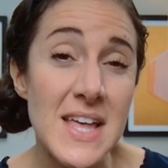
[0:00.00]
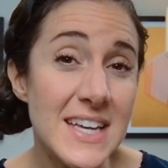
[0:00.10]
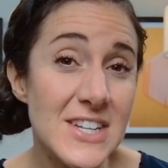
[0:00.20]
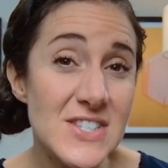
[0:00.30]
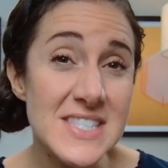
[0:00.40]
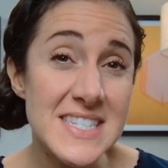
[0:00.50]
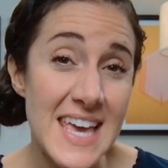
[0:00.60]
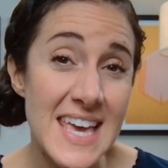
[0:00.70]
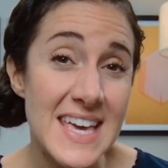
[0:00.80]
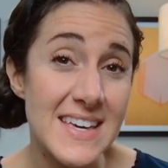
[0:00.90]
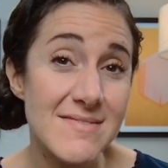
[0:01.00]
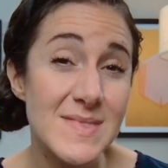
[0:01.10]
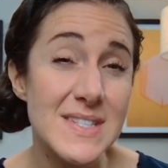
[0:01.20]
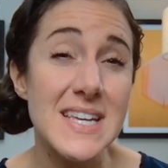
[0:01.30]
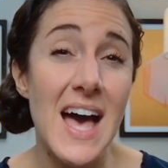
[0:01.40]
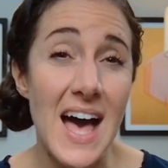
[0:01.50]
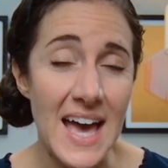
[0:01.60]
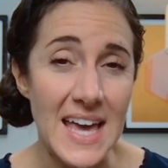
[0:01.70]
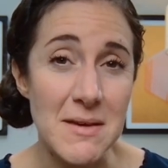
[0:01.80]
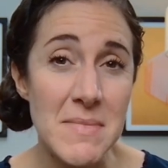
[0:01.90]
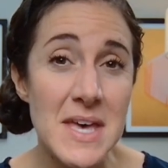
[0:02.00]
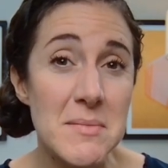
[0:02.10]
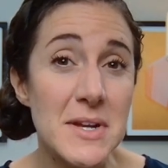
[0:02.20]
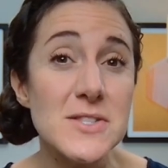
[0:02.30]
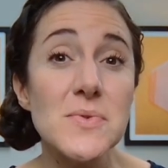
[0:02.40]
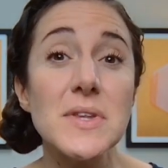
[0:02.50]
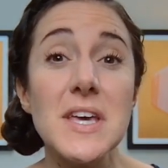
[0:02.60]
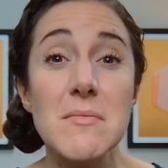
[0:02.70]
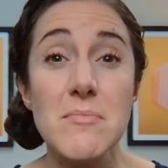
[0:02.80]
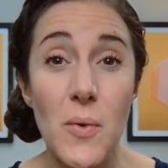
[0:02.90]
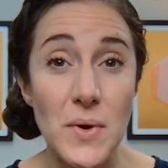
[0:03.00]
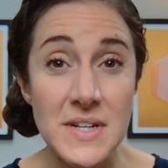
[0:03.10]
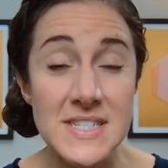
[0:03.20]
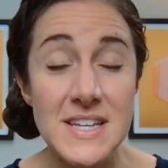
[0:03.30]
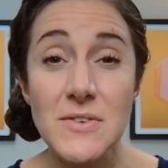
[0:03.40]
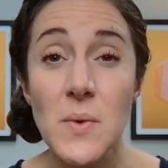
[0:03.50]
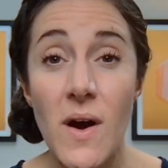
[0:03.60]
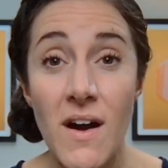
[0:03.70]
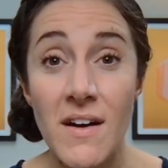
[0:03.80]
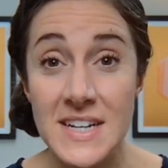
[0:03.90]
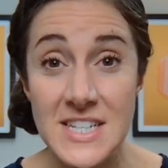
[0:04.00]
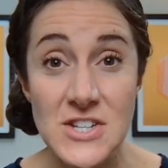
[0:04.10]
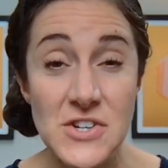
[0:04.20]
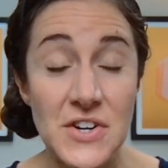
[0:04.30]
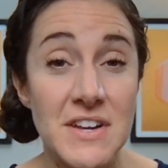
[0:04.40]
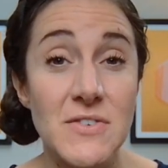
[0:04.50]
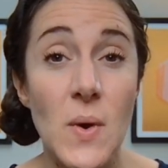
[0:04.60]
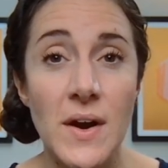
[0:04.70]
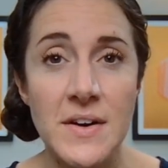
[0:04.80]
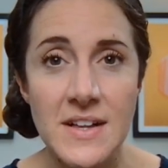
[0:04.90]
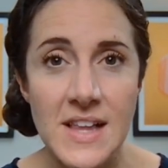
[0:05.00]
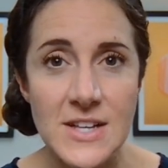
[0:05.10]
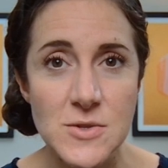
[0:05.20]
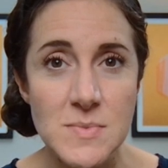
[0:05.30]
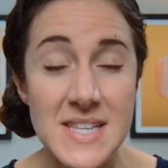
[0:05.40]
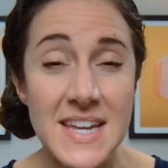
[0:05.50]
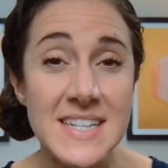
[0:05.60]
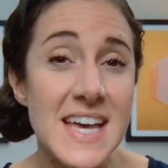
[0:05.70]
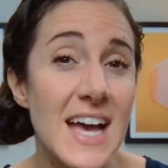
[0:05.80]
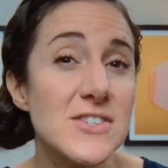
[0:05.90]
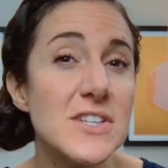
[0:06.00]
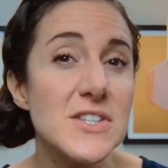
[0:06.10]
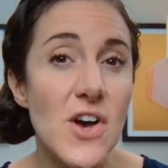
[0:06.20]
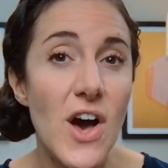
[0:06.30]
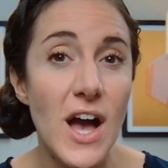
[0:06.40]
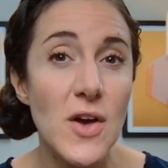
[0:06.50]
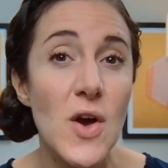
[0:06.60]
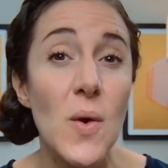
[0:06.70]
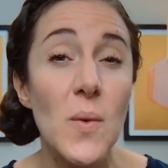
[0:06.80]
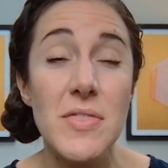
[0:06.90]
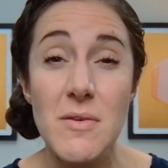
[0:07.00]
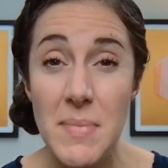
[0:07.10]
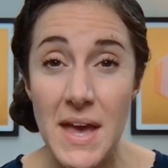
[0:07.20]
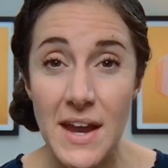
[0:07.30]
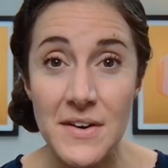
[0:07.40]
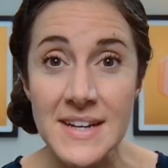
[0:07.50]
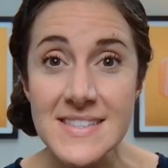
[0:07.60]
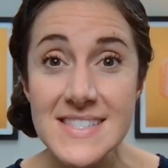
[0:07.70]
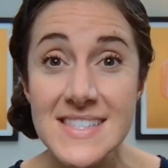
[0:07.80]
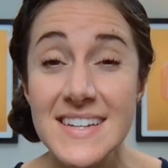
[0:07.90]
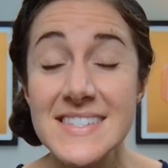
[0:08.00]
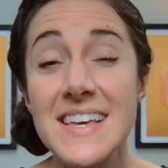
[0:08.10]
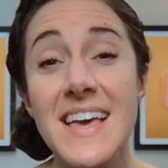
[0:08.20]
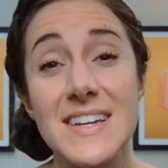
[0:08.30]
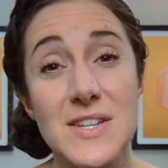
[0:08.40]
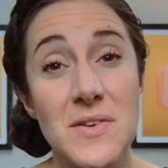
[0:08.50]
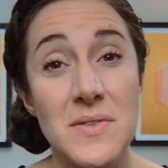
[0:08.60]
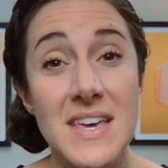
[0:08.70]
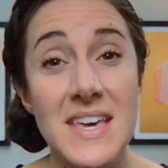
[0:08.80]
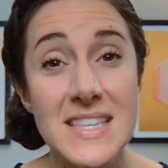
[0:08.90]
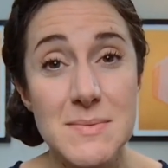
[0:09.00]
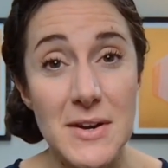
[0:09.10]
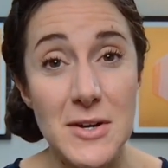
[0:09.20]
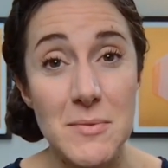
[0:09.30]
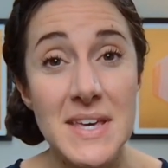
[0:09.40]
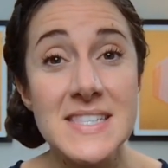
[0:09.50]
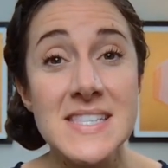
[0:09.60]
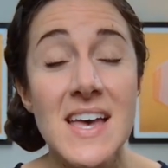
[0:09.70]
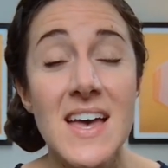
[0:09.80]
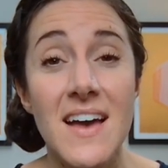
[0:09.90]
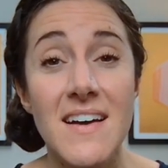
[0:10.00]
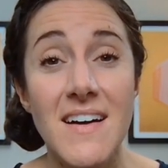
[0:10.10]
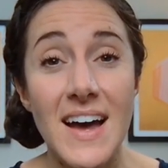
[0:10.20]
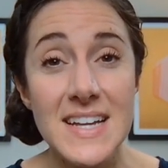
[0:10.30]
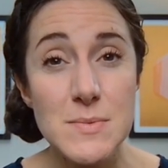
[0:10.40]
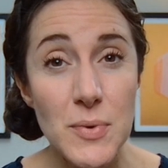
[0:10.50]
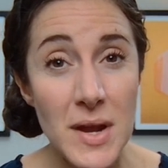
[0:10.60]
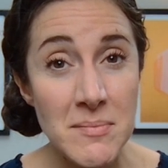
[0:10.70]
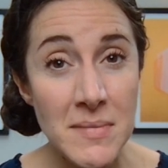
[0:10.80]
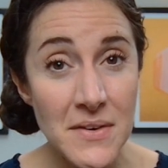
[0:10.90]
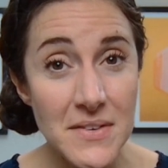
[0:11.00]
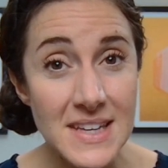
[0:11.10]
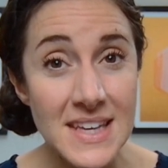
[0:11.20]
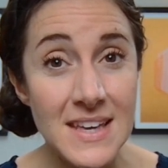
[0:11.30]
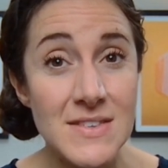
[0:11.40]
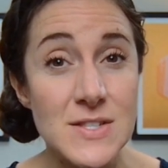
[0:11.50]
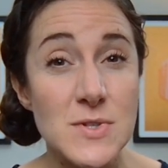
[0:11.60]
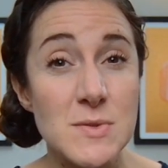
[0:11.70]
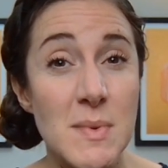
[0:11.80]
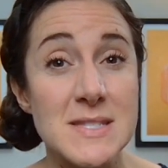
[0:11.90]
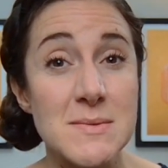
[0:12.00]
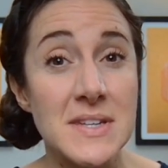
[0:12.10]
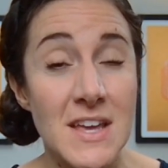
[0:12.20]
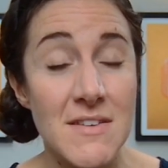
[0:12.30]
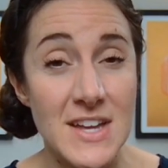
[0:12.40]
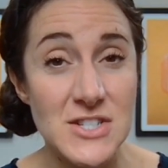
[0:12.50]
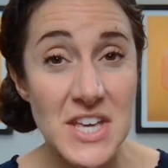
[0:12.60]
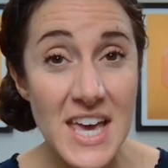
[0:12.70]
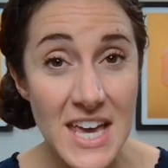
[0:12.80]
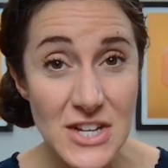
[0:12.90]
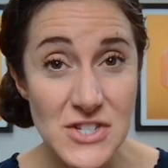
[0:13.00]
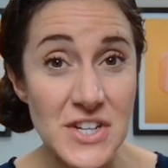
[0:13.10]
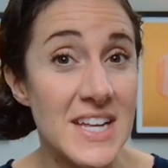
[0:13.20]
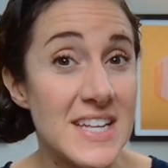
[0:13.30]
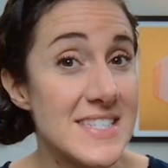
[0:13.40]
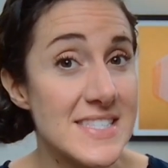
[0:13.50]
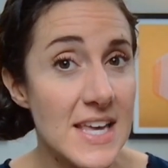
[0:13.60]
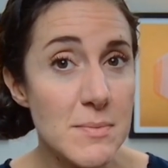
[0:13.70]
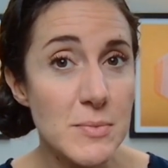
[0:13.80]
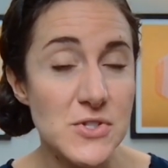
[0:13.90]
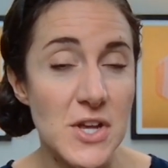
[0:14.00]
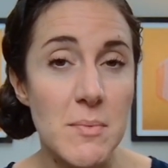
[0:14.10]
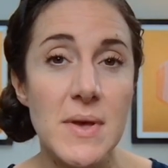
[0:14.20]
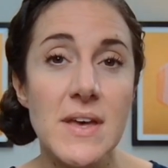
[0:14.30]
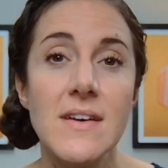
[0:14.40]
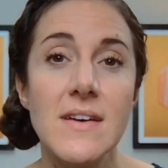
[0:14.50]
so that can just take time, but it's really important if you are a teacher and if you are in a classroom setting to actually talk with the parents to get to know the kids better, because God has primarily given this responsibility of education and discipleship